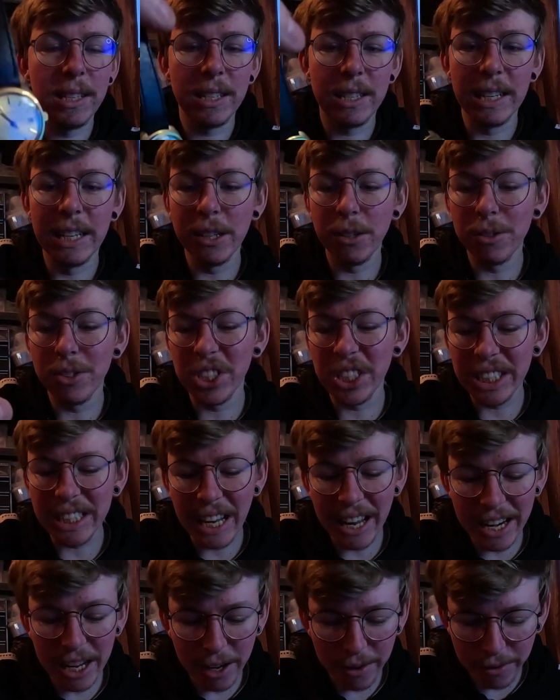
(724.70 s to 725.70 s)
it's a little
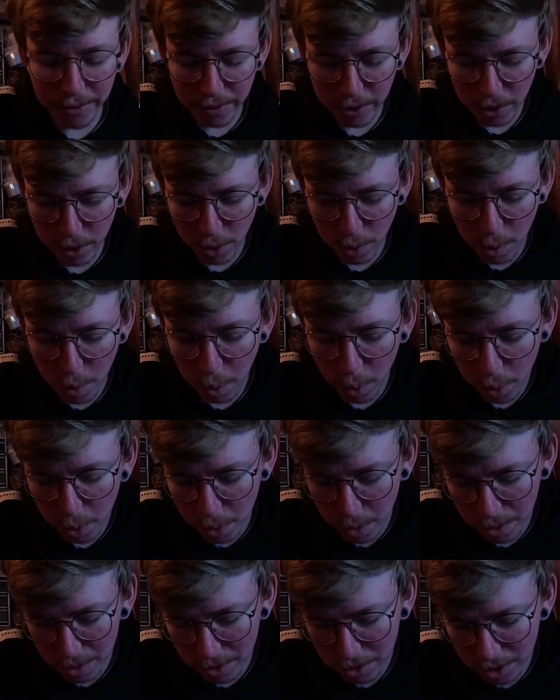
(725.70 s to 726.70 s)
Zenith
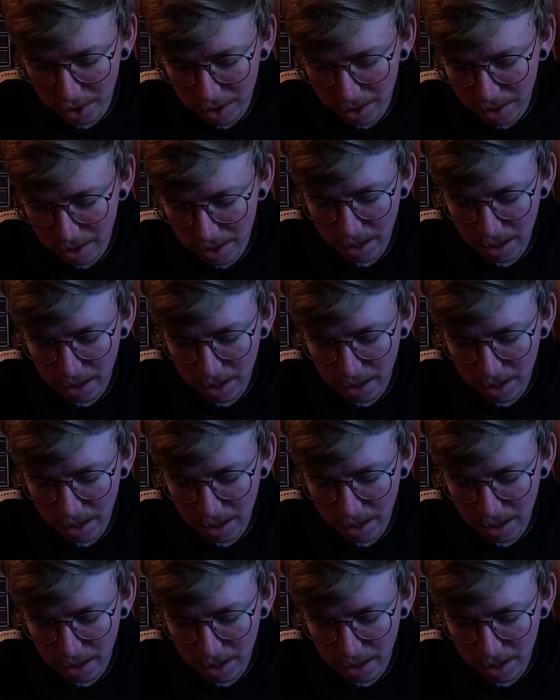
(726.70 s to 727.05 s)
quartz.